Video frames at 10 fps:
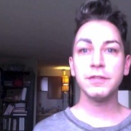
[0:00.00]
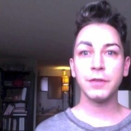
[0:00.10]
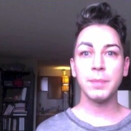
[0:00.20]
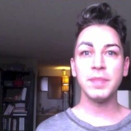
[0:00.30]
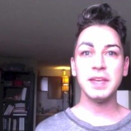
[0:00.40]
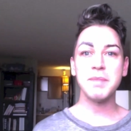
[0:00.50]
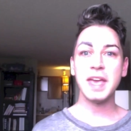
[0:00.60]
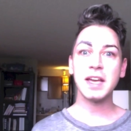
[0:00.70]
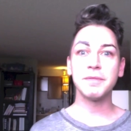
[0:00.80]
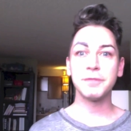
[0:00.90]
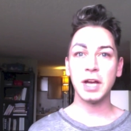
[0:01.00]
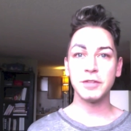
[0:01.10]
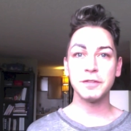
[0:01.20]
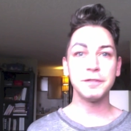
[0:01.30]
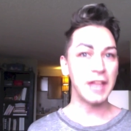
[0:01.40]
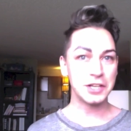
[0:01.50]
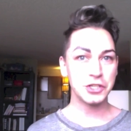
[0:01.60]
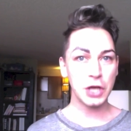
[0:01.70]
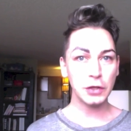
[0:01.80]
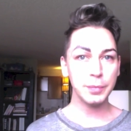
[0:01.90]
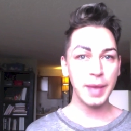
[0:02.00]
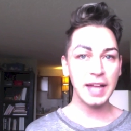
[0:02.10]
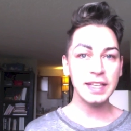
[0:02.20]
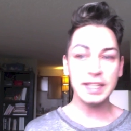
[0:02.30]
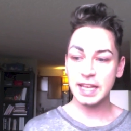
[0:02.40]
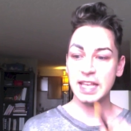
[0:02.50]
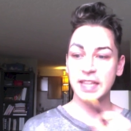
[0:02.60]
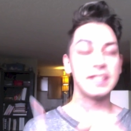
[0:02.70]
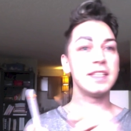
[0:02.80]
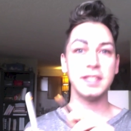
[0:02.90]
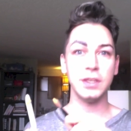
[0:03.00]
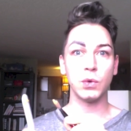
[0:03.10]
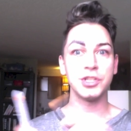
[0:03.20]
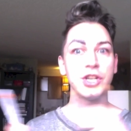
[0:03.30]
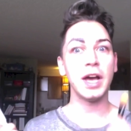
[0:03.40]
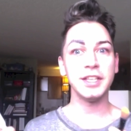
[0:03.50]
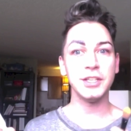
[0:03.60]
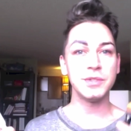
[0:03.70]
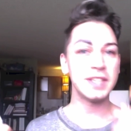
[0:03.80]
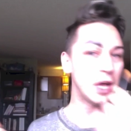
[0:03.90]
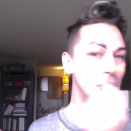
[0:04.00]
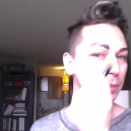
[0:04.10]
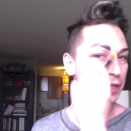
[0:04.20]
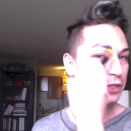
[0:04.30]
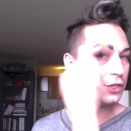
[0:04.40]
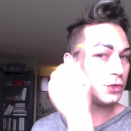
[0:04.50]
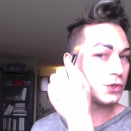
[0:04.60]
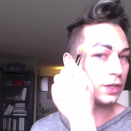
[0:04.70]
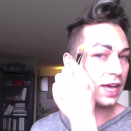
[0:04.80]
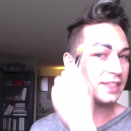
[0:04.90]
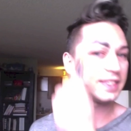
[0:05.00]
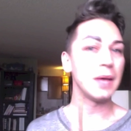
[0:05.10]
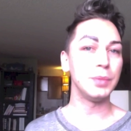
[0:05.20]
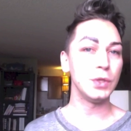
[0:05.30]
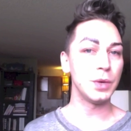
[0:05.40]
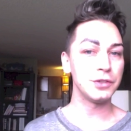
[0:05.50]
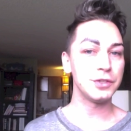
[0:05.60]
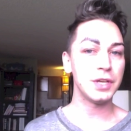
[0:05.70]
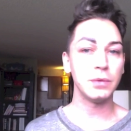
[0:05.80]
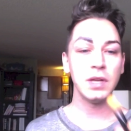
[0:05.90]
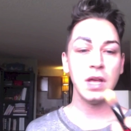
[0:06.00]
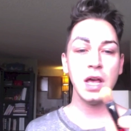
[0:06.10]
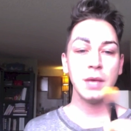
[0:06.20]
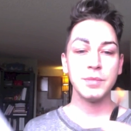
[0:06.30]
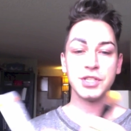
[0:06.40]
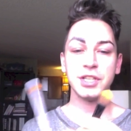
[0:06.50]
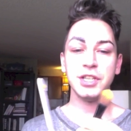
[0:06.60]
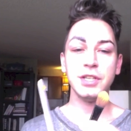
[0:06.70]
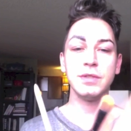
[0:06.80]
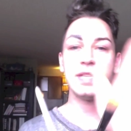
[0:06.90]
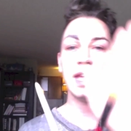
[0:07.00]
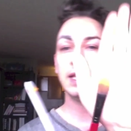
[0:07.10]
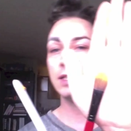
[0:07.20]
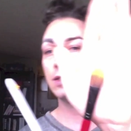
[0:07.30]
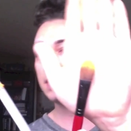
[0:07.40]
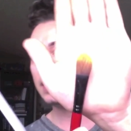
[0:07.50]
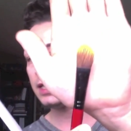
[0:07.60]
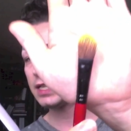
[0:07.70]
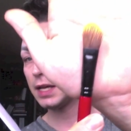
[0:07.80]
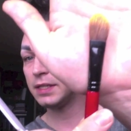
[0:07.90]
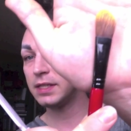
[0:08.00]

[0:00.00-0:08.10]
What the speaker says: from the Makeup Forever Flash Color Palette. This is the orange I use to help neutralize that blue undertone. I'm just going to use a little teeny tiny